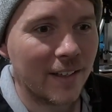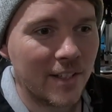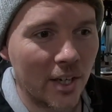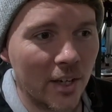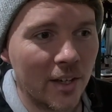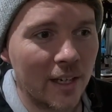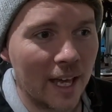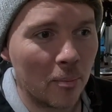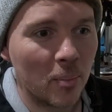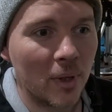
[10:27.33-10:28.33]
turn
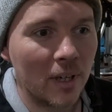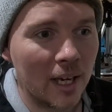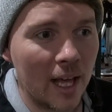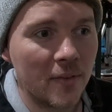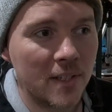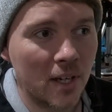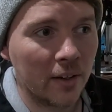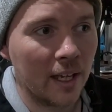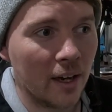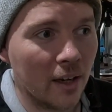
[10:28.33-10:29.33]
lamp left
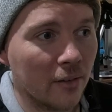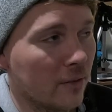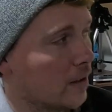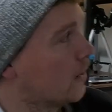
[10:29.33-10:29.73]
socket off.